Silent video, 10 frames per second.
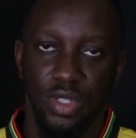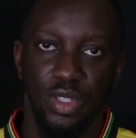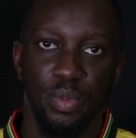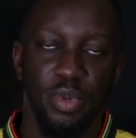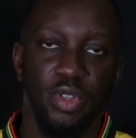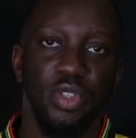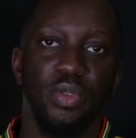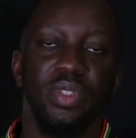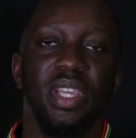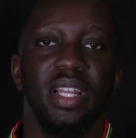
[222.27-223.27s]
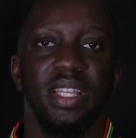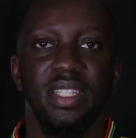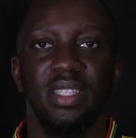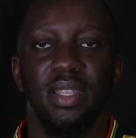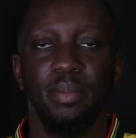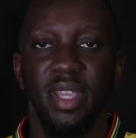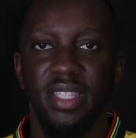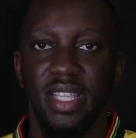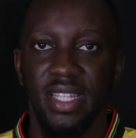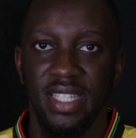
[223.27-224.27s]
to produce at least the
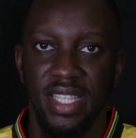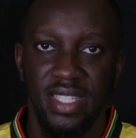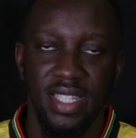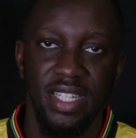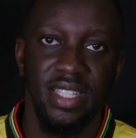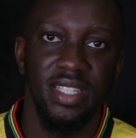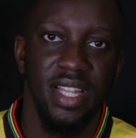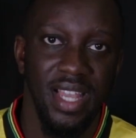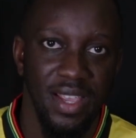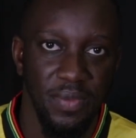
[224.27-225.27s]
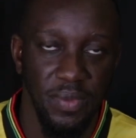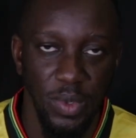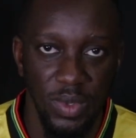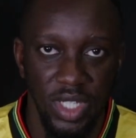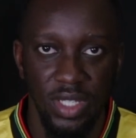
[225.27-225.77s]
basic necessities like food.